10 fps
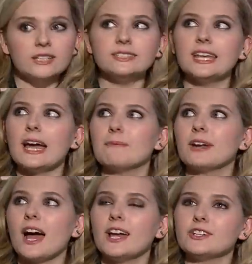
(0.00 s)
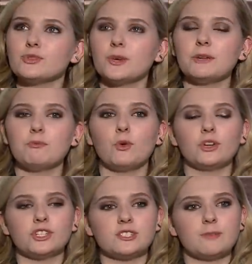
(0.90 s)
Yeah, but I tweet
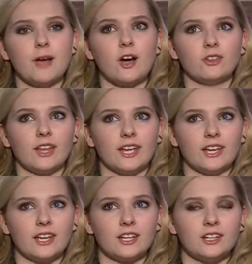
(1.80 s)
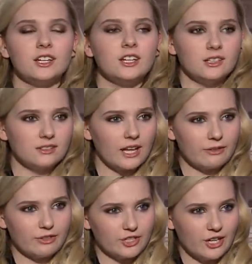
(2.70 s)
more just about, like,
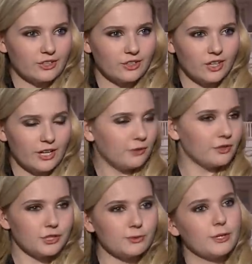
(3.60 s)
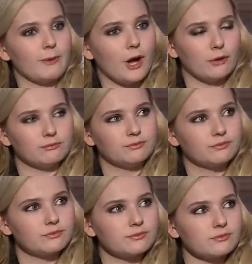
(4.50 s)
life in general. I don't really tweet about
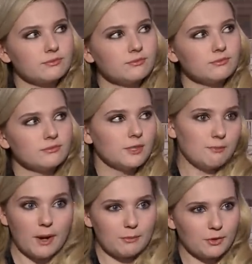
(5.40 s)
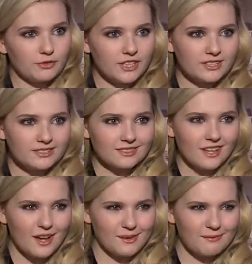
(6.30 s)
my movies
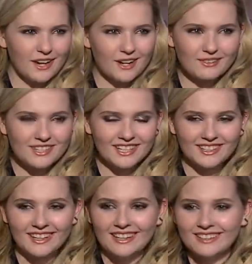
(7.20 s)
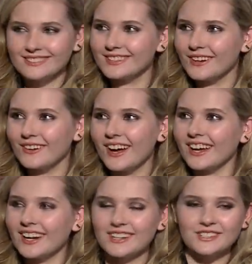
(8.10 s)
that often. So
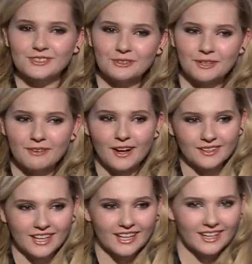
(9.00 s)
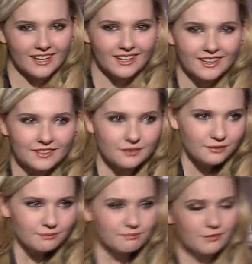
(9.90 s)
I kind of just tweet about, like,
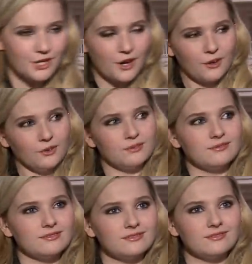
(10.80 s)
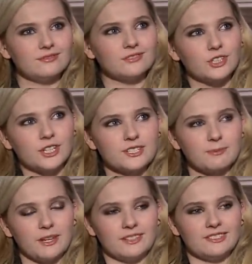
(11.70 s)
you know,
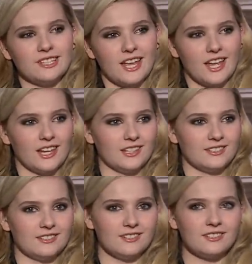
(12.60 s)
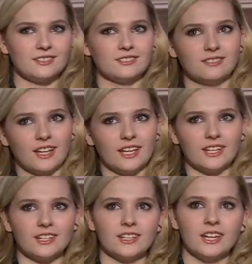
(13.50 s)
Christmas and,
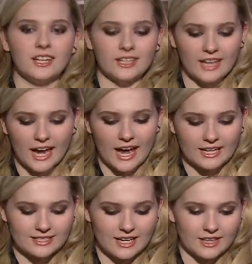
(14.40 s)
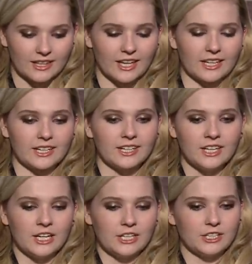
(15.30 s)
like, cats and, like,
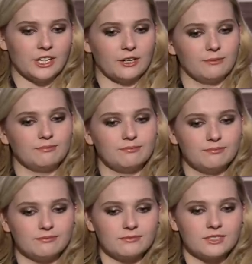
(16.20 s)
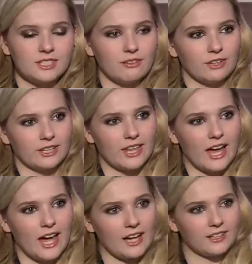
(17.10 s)
you know, stuff like
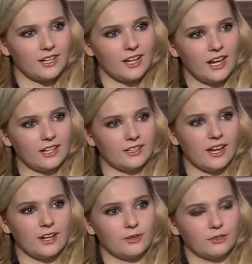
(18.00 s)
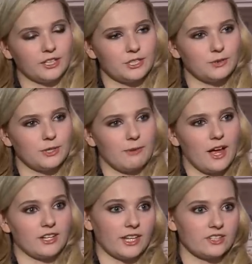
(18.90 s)
that. And I don't really tweet
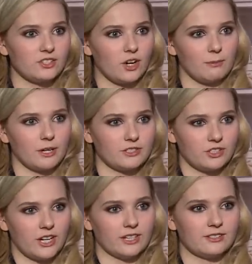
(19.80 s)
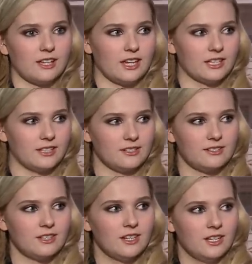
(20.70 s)
about, and, like, Starbucks drinks. And
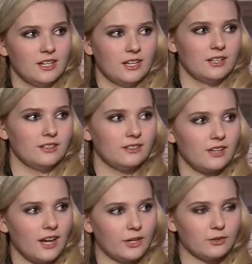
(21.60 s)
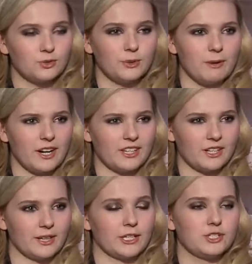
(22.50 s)
I don't tweet about
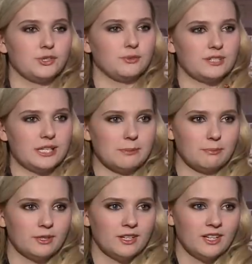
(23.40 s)
anything, like, too deep.